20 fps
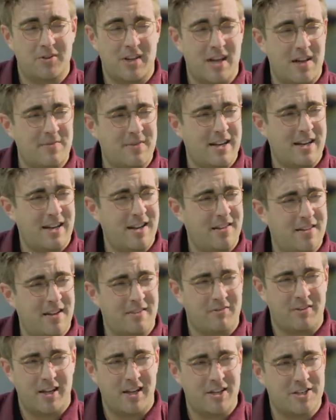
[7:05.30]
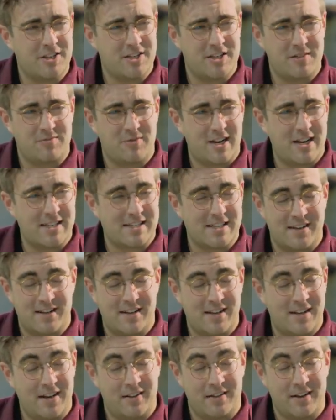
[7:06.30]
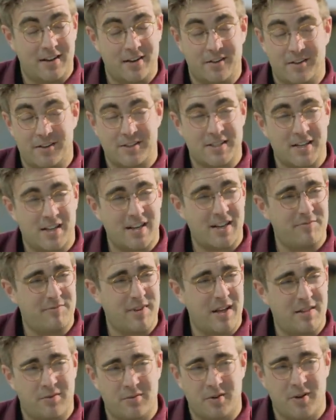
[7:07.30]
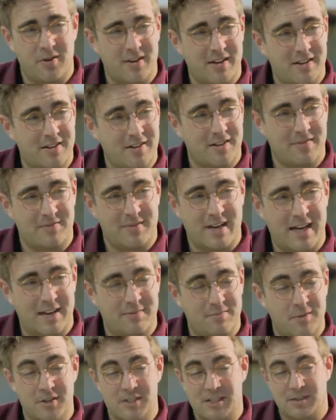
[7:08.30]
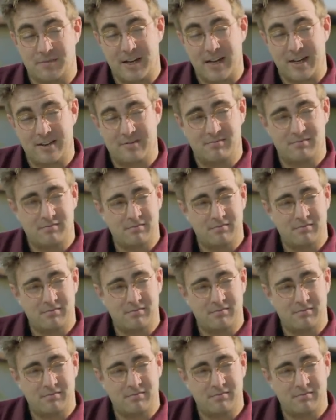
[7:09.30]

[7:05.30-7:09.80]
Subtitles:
you name it, anything relationship-wise, anything under the sun, I've been through it. Good and bad, mostly bad.